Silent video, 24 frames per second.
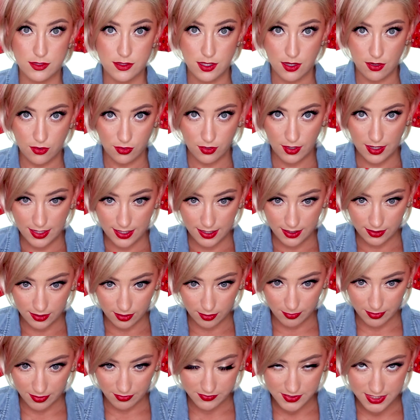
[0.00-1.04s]
So creating a
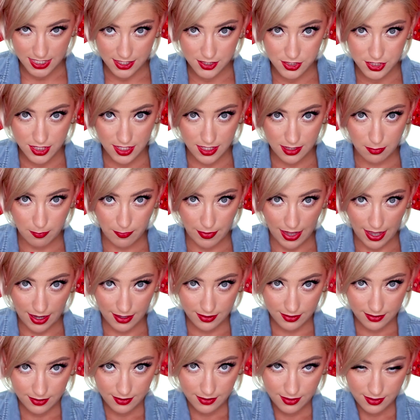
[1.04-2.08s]
little bit of tension in the
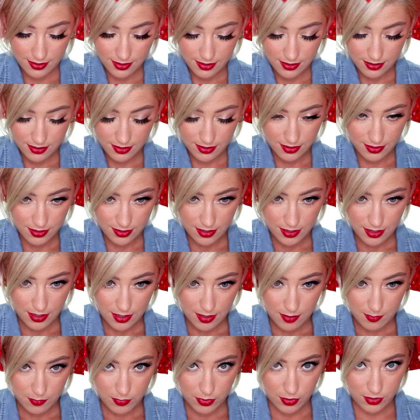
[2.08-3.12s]
back,
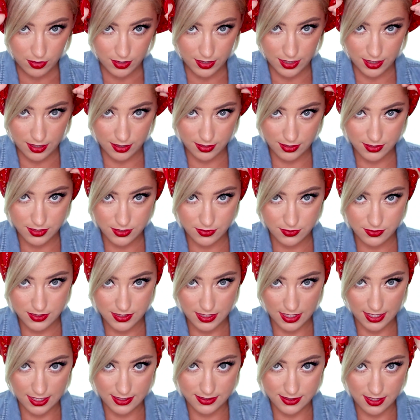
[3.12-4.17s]
pulling the two
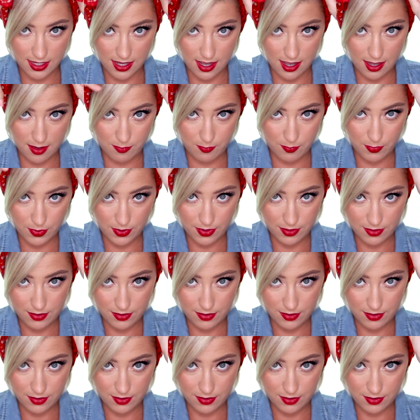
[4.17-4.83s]
sides up.